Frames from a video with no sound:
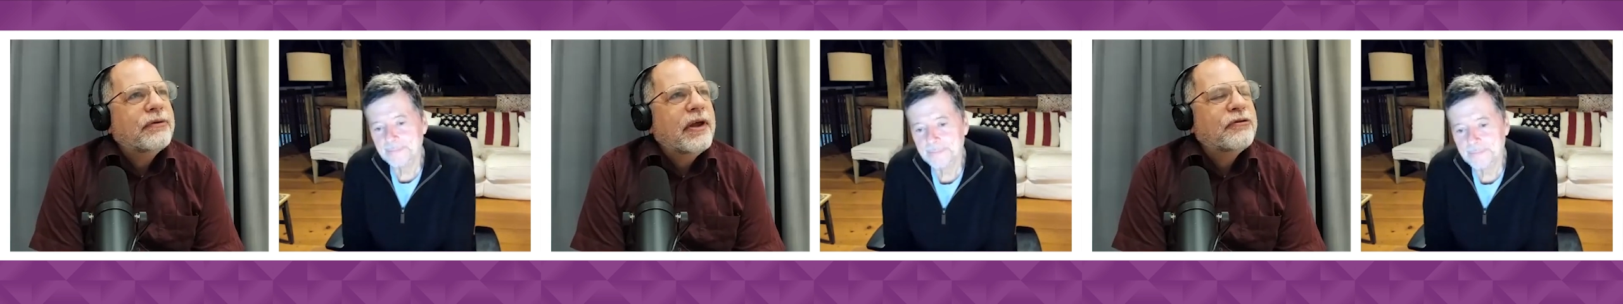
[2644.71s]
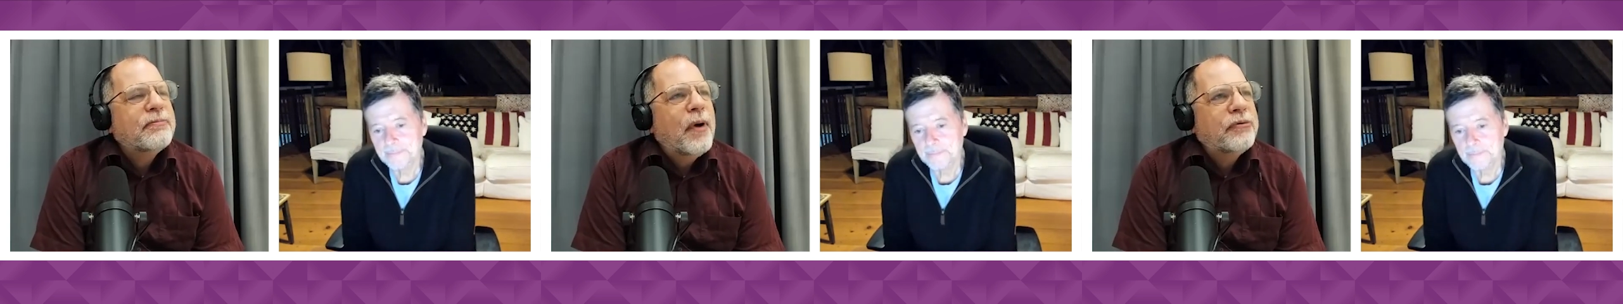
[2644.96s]

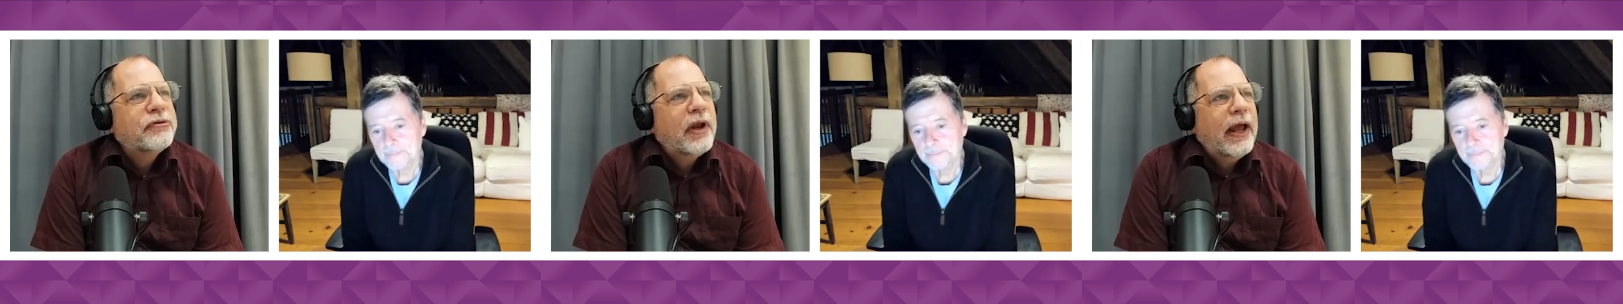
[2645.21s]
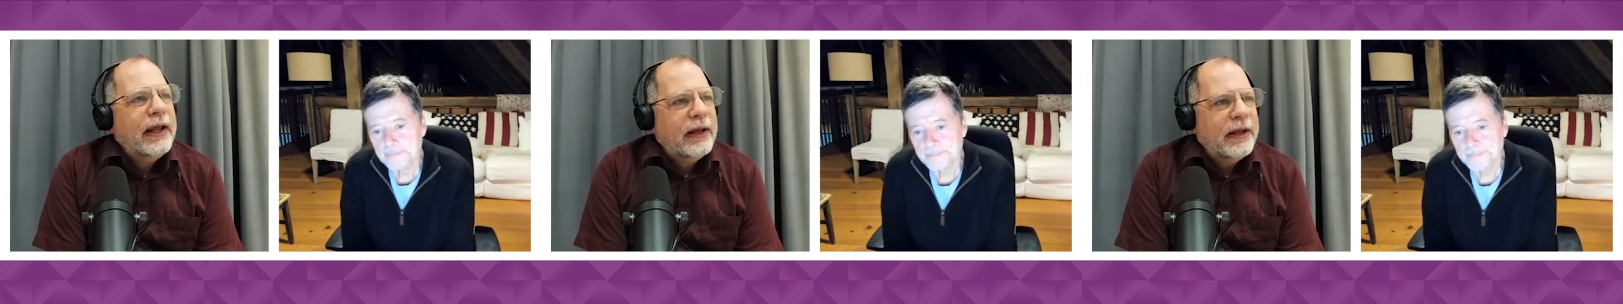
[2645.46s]
Speaker 1: is most
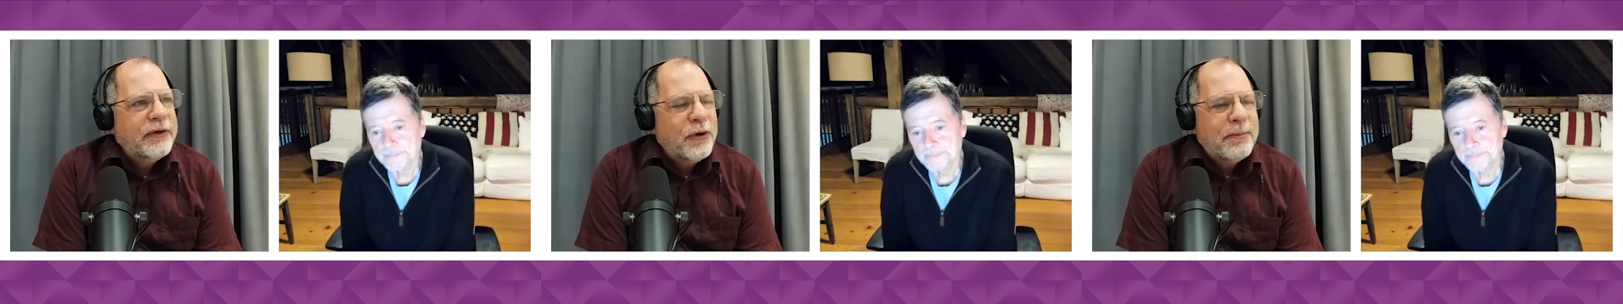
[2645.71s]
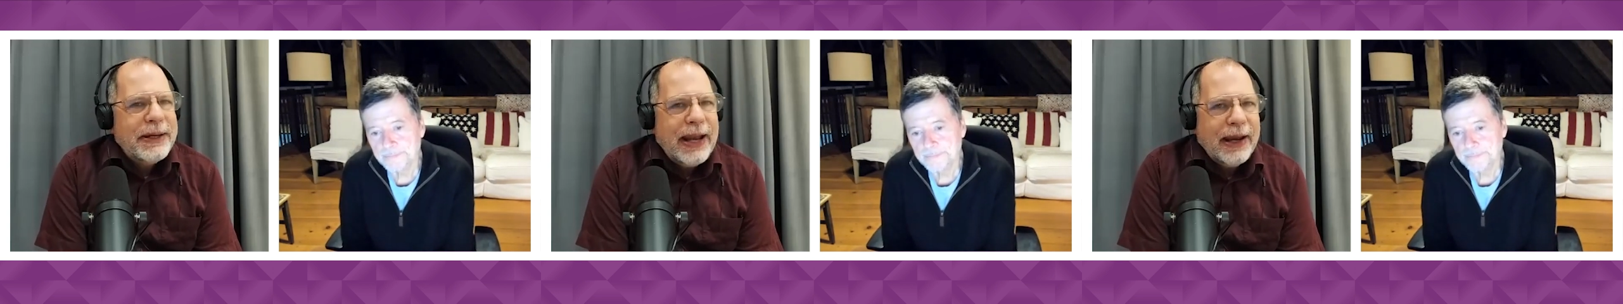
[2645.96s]
likely to
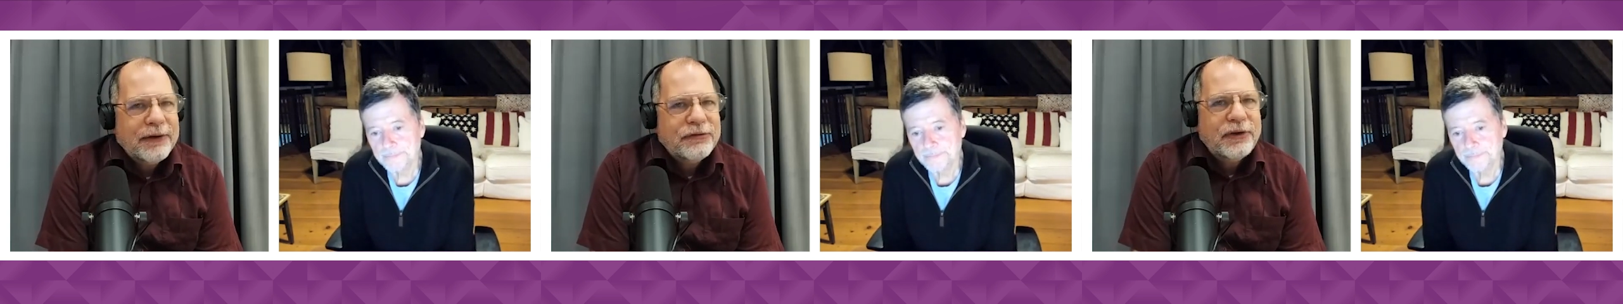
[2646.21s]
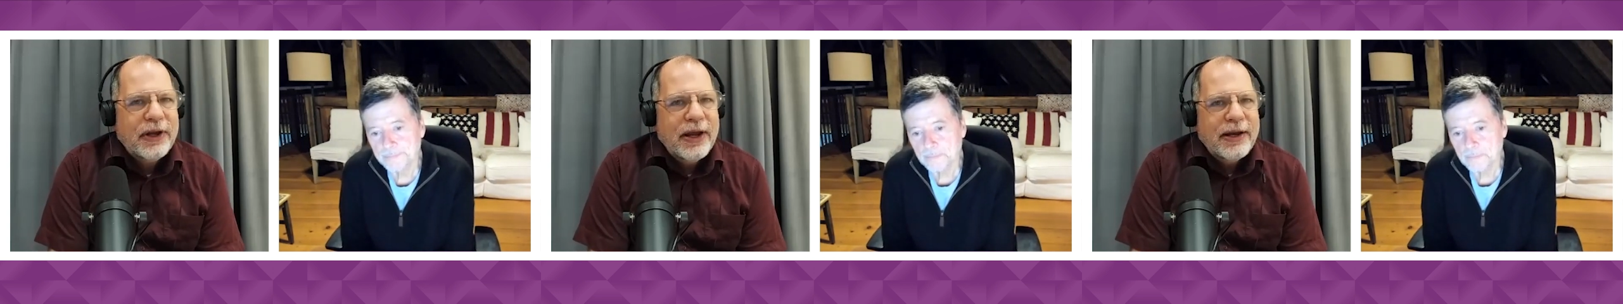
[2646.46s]
be
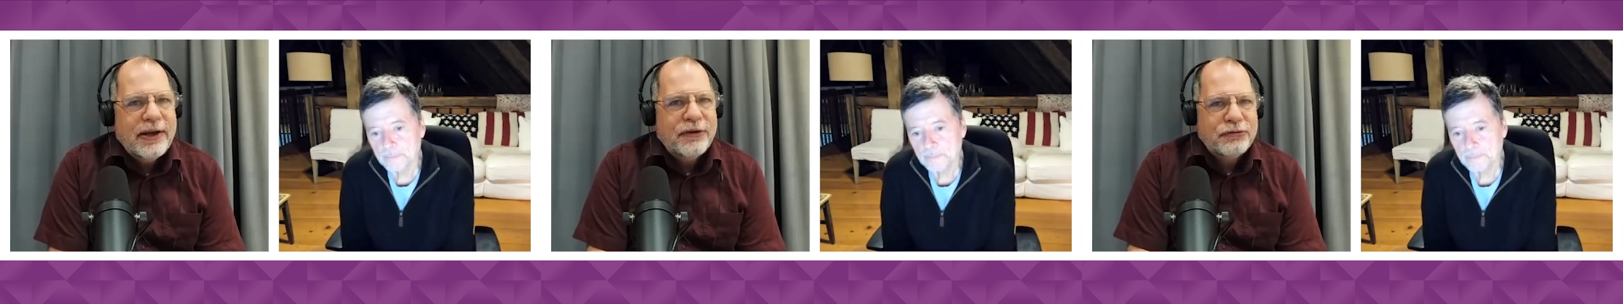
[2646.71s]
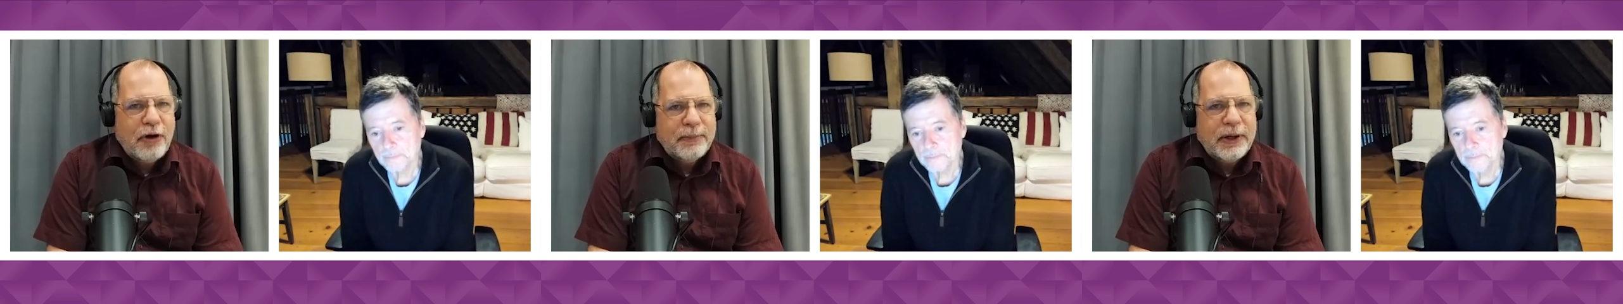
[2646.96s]
next
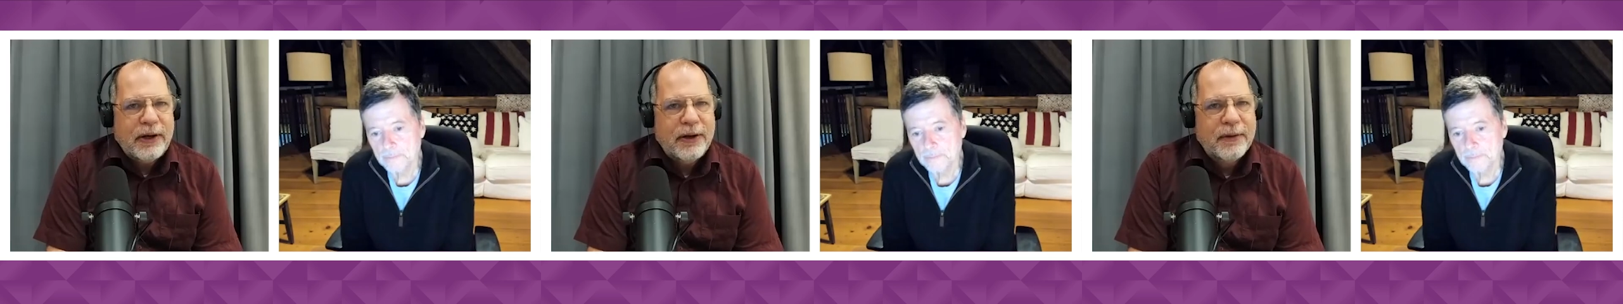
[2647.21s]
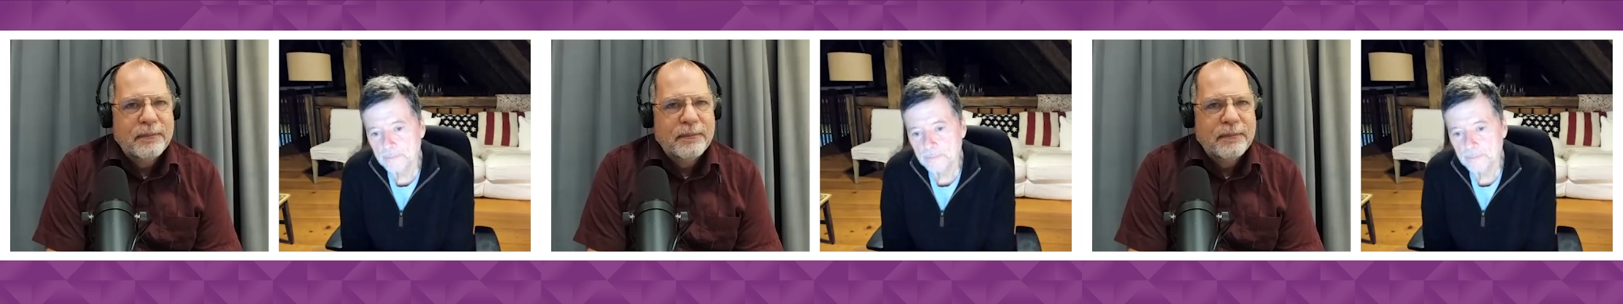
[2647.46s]
disrupted.